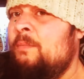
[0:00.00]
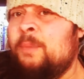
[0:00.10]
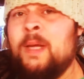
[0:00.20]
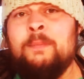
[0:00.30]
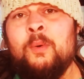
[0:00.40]

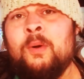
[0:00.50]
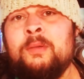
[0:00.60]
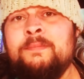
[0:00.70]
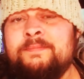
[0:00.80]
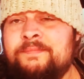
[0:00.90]

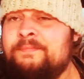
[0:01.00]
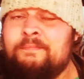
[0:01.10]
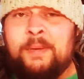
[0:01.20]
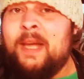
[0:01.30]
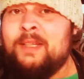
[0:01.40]
pegboard,
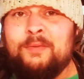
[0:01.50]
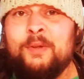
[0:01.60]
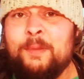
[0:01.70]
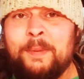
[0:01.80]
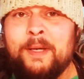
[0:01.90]
pegs
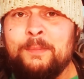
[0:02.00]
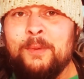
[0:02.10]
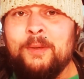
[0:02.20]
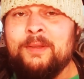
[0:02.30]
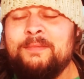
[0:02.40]
for your
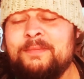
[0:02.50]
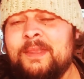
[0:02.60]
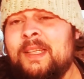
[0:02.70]
pegboard.